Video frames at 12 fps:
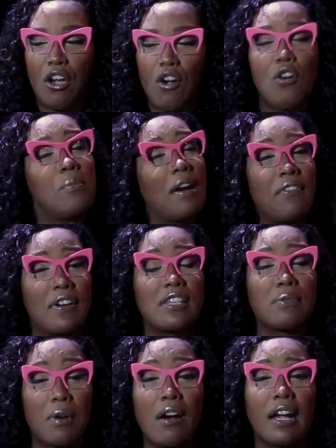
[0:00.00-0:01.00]
who my friends
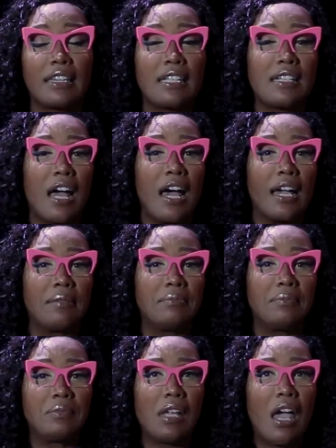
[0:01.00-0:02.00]
were at the time,
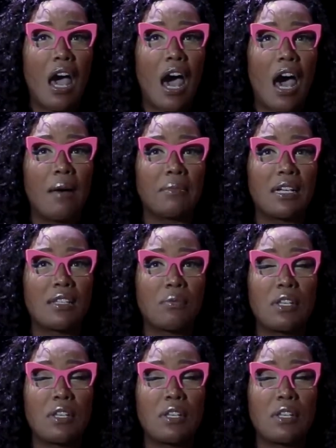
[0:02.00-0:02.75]
because